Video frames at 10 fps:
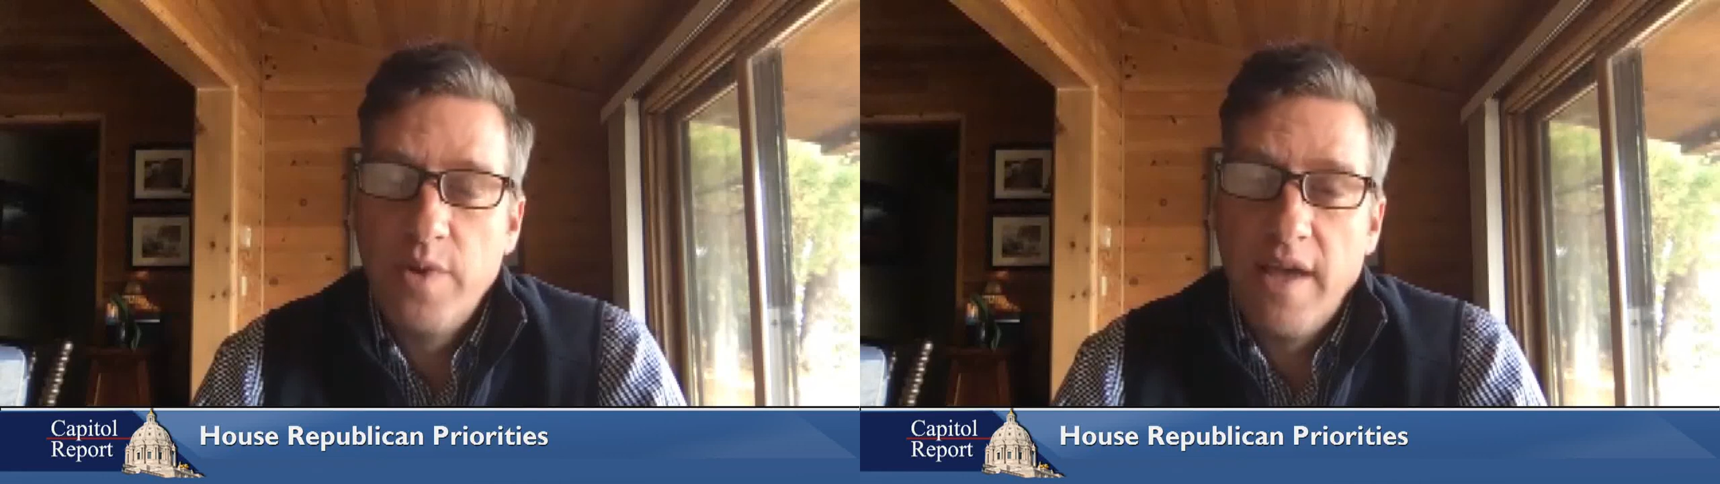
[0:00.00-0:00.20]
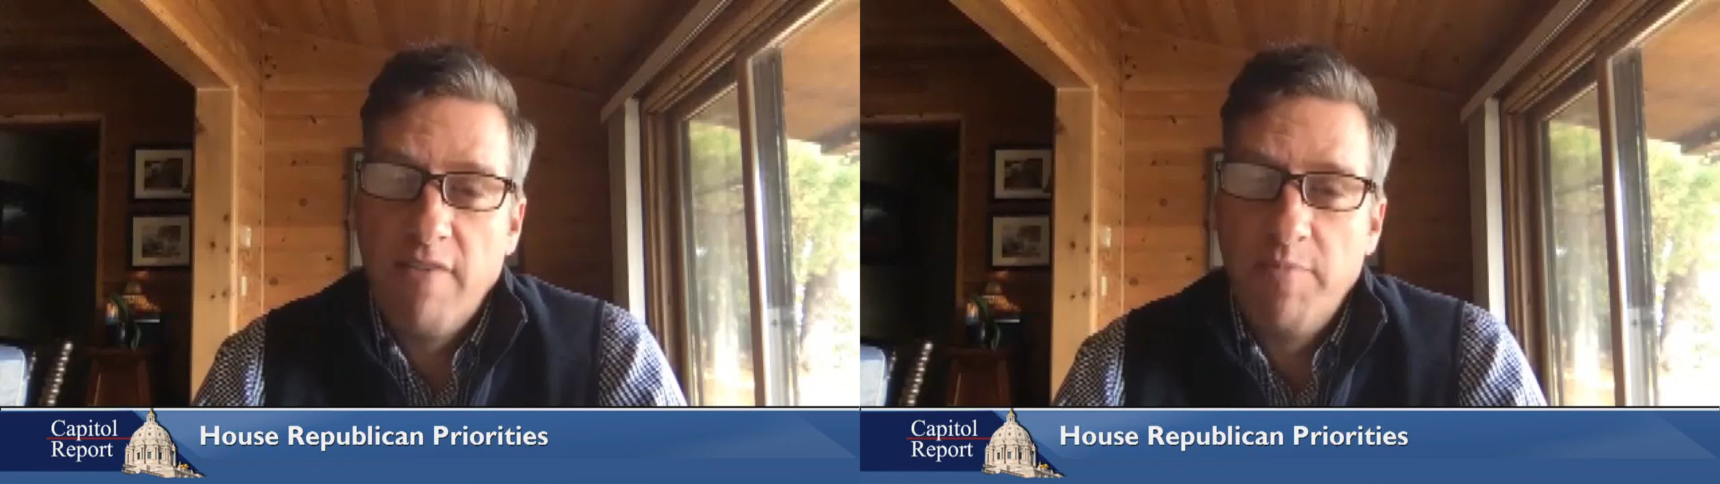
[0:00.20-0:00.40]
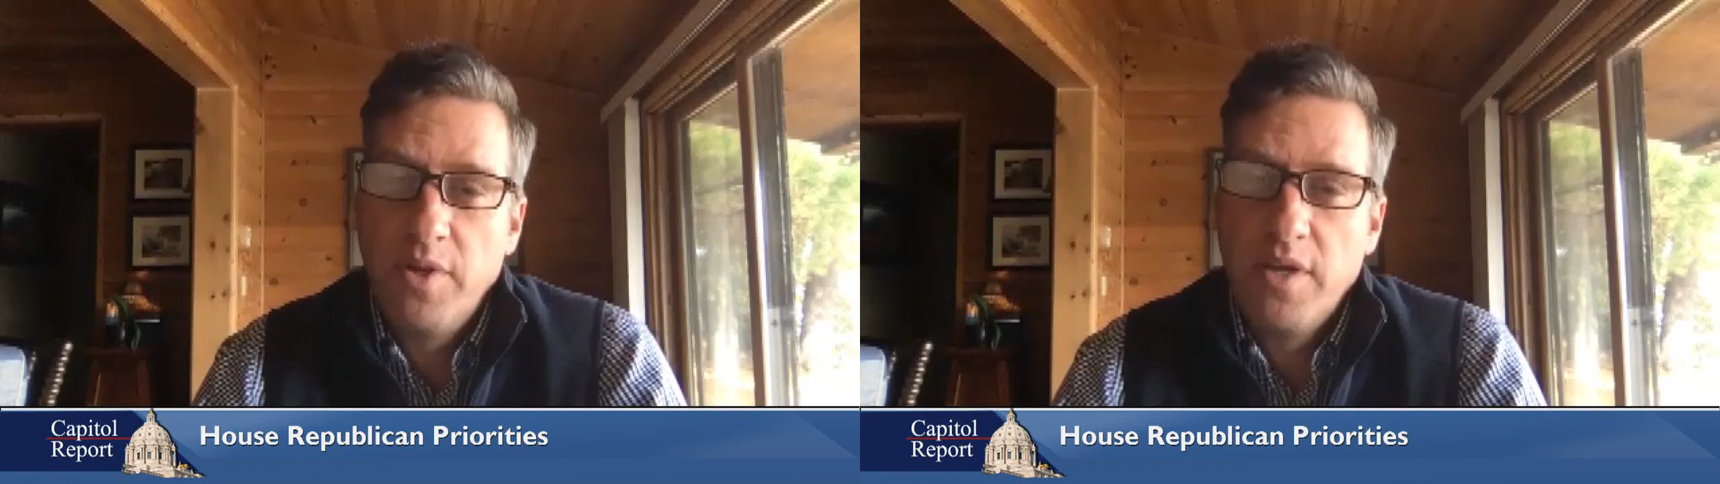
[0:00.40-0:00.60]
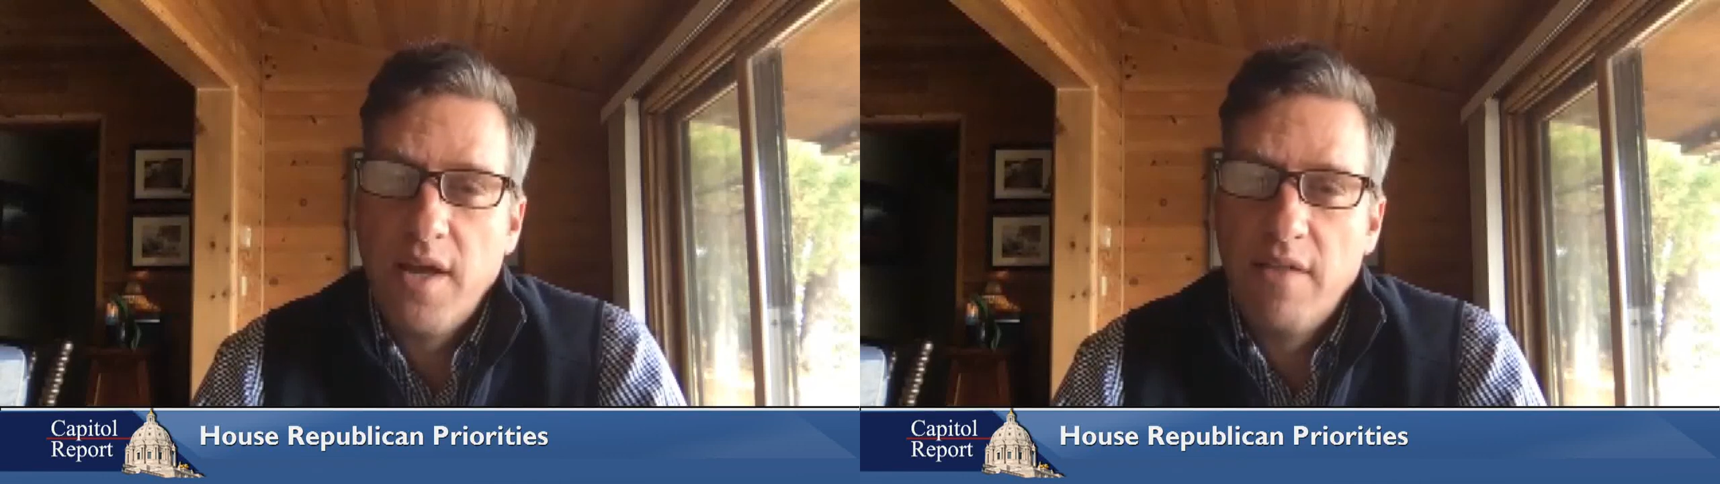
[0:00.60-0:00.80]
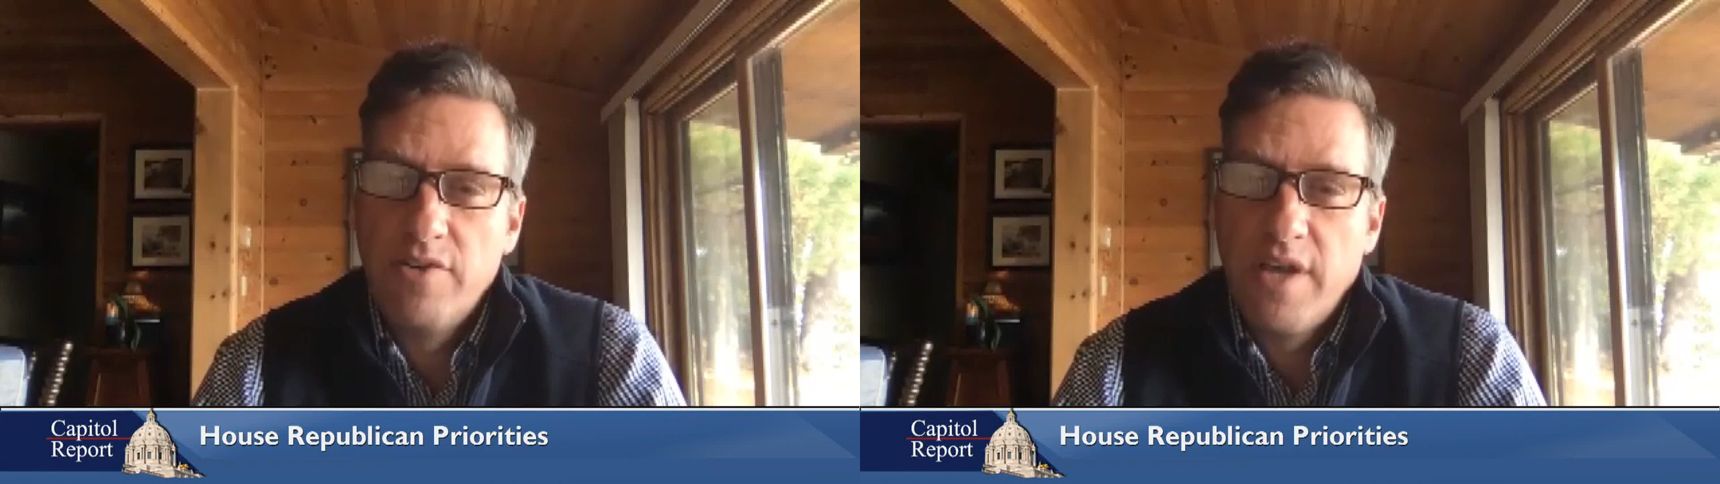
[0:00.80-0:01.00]
a half billion
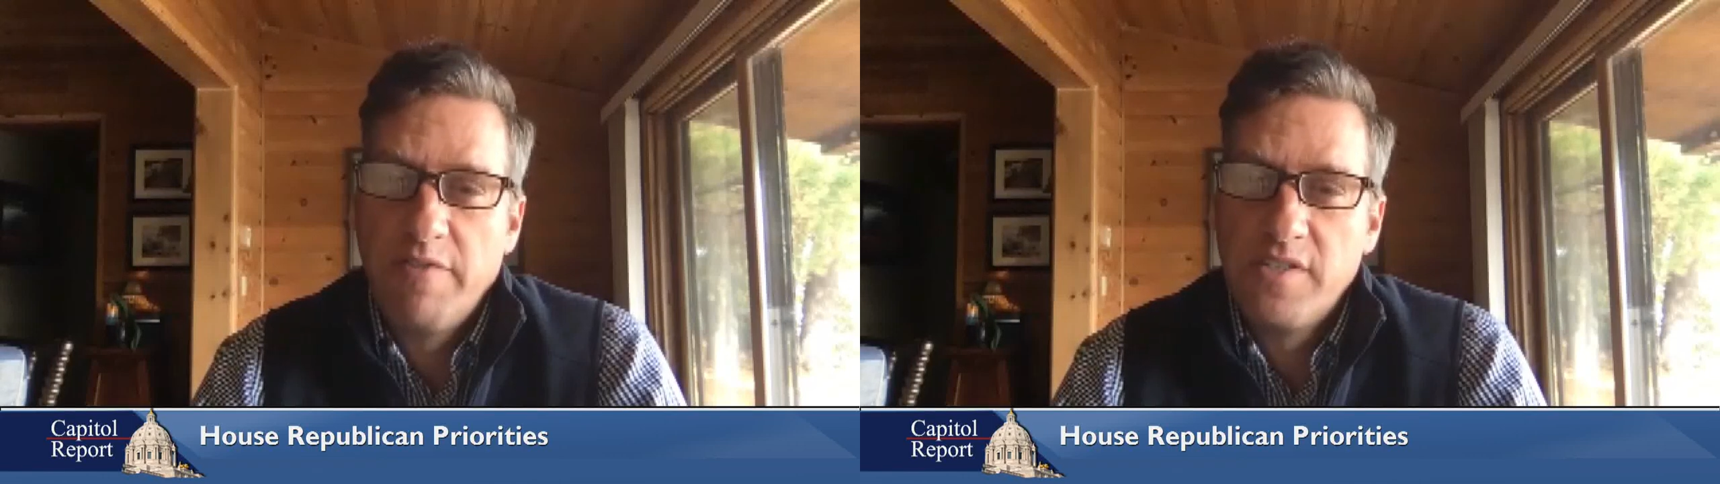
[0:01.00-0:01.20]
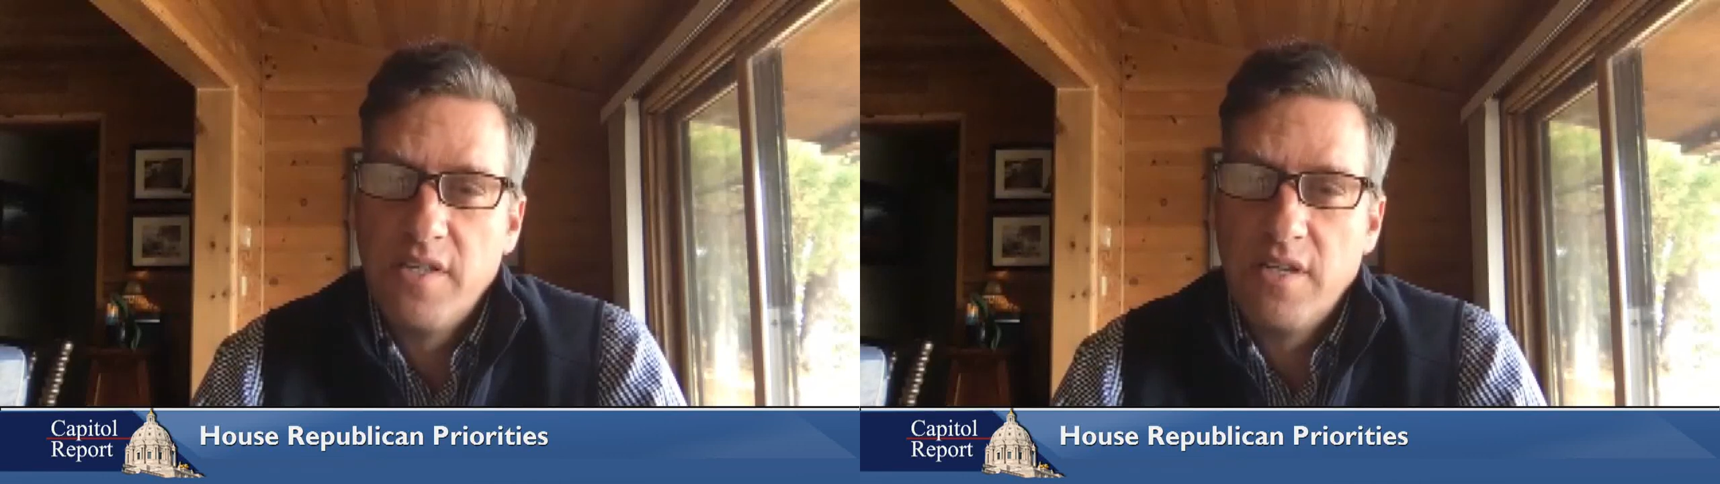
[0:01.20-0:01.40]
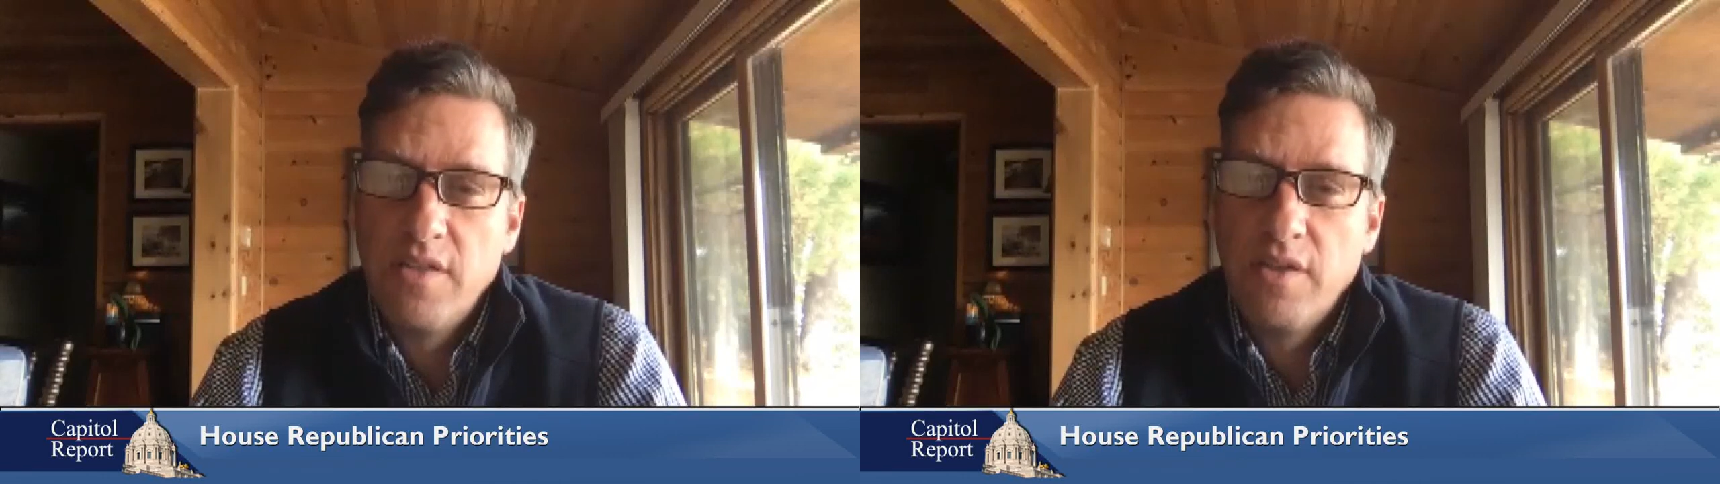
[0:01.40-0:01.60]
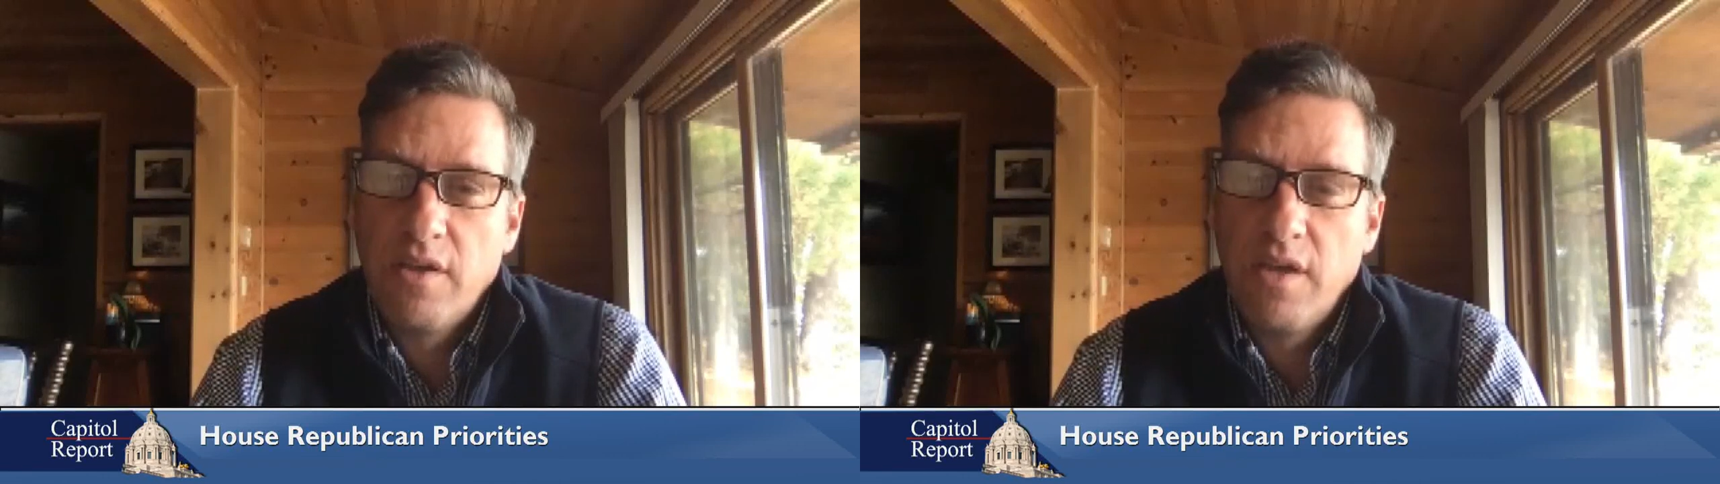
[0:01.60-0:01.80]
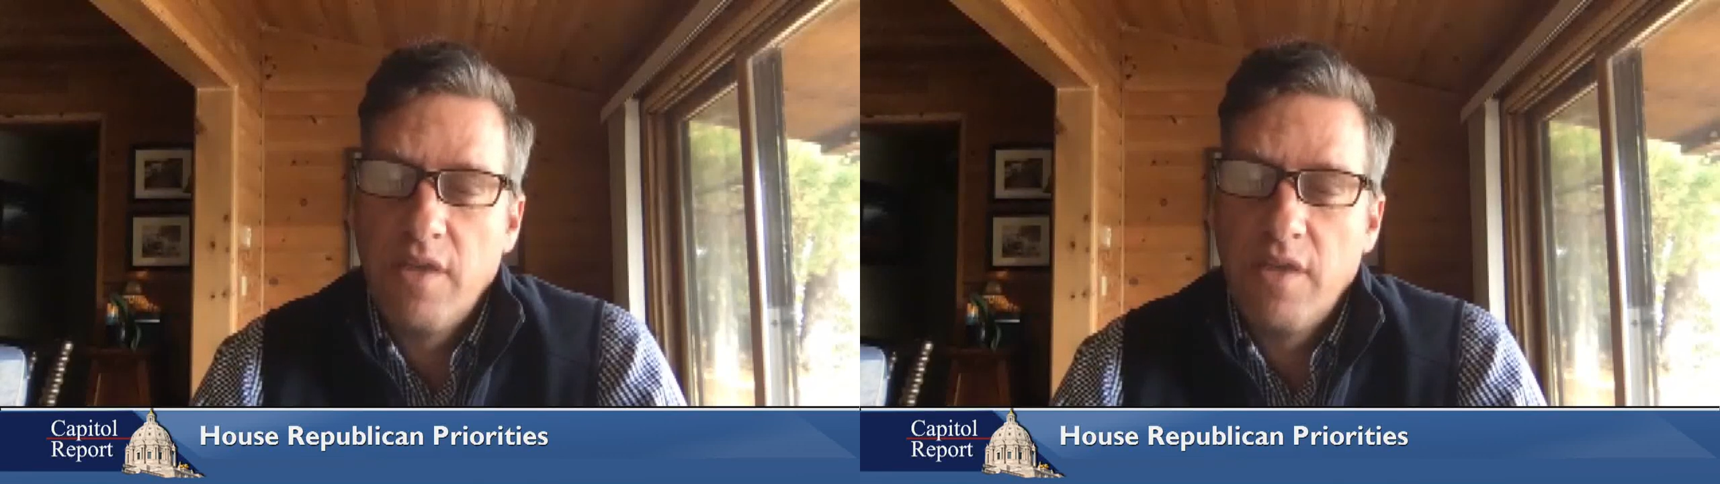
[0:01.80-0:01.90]
dollar deficit in the